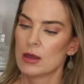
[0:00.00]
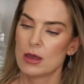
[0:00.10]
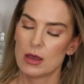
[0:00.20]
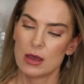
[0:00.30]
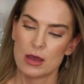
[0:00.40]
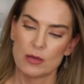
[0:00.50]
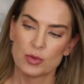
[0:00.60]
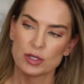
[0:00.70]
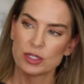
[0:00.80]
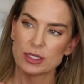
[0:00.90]
a
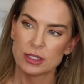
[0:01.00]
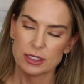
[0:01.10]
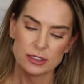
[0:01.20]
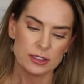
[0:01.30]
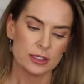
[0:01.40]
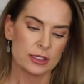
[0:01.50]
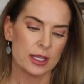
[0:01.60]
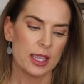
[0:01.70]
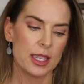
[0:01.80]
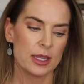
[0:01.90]
brush like this,
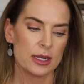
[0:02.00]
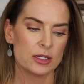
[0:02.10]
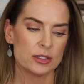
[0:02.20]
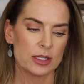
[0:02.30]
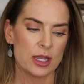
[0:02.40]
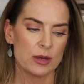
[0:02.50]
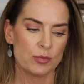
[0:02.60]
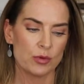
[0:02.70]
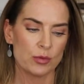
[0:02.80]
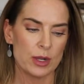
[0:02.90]
and I just kind of
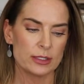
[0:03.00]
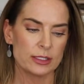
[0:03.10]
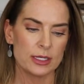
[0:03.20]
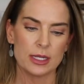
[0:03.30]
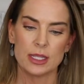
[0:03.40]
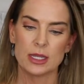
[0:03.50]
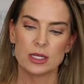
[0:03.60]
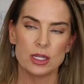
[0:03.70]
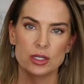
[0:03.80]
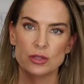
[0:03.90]
press it
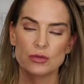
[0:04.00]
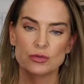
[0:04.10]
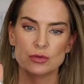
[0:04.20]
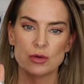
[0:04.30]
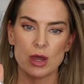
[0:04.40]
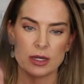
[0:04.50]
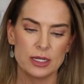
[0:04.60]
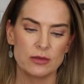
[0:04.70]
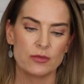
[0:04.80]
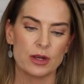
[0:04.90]
in, and you do not
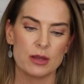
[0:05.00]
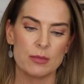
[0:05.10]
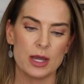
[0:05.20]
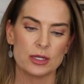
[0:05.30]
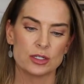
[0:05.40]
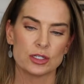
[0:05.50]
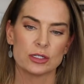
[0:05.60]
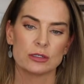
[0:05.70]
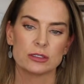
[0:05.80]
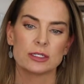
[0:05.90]
need very much.
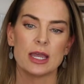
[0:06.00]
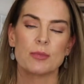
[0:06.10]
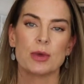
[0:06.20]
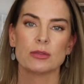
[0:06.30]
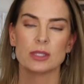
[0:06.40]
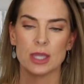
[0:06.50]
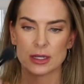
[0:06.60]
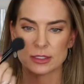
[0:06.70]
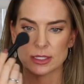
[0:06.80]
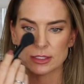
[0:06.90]
Tap out the
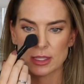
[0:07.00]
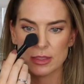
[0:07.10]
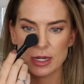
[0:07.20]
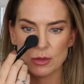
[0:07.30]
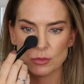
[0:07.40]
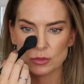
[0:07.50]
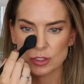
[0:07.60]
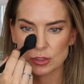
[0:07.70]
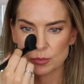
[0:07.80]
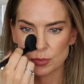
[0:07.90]
excess, and then I will
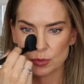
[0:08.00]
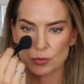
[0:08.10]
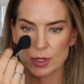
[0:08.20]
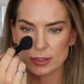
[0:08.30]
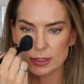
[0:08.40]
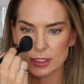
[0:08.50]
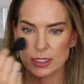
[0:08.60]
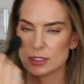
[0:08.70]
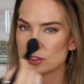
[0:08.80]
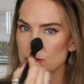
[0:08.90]
just press it
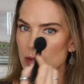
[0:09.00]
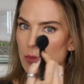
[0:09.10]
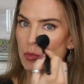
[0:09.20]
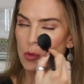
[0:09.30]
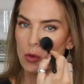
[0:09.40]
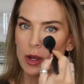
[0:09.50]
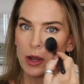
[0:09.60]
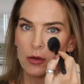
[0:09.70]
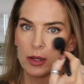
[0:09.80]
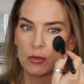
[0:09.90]
into my pore
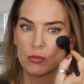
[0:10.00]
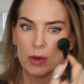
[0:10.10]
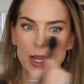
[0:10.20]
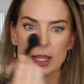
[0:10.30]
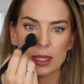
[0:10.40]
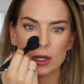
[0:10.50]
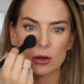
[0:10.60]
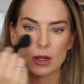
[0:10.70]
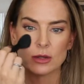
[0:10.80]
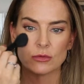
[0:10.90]
area right here
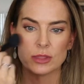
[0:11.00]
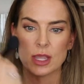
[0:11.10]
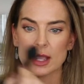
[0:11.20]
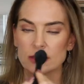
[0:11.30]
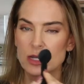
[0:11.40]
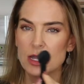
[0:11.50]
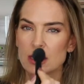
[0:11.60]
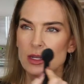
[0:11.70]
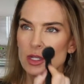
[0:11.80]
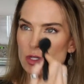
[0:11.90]
under the eyes. Not
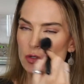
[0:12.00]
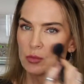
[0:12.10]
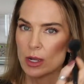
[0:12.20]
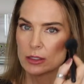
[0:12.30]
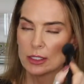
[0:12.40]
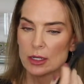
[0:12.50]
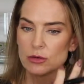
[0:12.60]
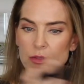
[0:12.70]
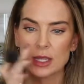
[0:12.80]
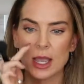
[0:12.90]
directly under
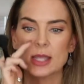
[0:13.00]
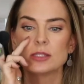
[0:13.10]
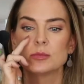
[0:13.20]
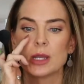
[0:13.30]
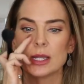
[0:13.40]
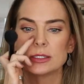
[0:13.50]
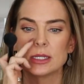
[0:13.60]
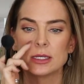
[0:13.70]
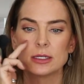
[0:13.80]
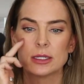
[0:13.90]
the eyes, but I
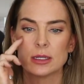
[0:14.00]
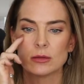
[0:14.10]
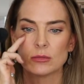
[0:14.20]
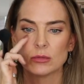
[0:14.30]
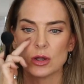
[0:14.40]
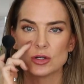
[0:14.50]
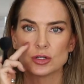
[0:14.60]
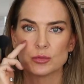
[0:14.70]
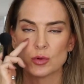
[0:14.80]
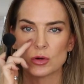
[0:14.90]
tend to get
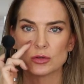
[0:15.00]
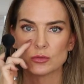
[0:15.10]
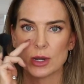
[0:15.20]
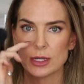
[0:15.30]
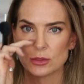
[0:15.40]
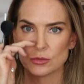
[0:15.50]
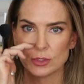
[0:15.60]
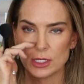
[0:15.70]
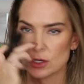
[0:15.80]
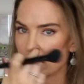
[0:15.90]
larger pores right in through
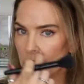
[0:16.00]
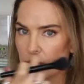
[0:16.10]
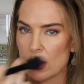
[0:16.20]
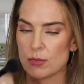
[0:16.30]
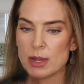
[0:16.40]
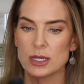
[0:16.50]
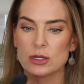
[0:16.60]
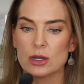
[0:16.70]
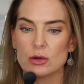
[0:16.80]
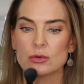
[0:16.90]
here and around my
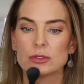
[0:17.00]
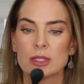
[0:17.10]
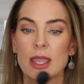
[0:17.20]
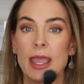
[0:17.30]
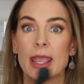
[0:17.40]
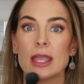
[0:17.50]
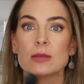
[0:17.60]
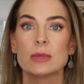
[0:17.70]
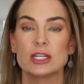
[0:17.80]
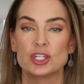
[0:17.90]
nose
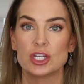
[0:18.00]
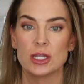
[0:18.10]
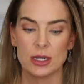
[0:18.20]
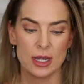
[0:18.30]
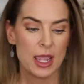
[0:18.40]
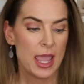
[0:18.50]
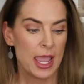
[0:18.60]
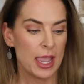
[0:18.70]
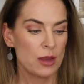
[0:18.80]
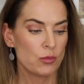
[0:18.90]
and my chin.
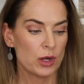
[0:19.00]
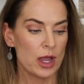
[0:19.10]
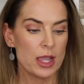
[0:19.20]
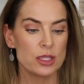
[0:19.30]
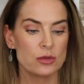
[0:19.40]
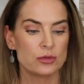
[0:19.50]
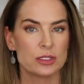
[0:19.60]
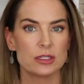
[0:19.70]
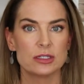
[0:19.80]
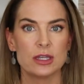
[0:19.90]
And when I use
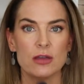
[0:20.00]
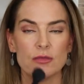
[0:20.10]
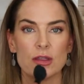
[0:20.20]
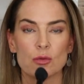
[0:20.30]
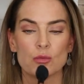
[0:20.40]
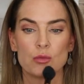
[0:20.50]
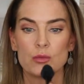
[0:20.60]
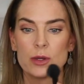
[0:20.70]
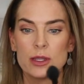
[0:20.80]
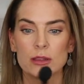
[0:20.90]
this stuff, it
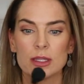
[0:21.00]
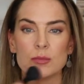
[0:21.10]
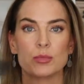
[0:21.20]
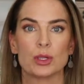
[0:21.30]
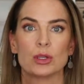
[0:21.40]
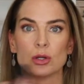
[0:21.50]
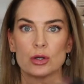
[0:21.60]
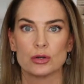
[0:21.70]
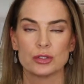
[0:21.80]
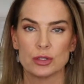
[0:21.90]
really
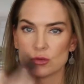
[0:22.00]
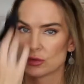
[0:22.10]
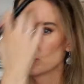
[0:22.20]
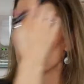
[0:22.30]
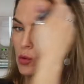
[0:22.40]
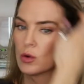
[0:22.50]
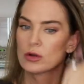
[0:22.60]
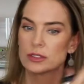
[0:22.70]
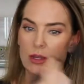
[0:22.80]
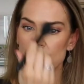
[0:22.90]
blurs those
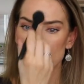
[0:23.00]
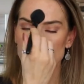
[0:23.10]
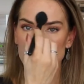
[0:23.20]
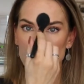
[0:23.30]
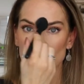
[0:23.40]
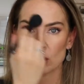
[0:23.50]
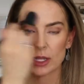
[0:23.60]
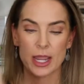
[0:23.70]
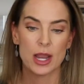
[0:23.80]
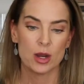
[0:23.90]
pores and makes them look
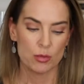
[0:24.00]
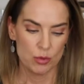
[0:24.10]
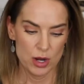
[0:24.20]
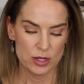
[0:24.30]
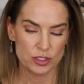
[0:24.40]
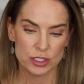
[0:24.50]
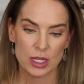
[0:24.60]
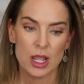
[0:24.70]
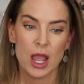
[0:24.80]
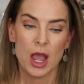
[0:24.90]
airbrushed.
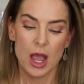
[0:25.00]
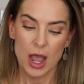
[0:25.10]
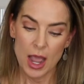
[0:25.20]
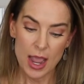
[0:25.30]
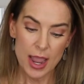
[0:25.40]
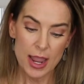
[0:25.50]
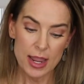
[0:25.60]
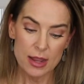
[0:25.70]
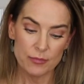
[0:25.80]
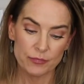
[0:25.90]
I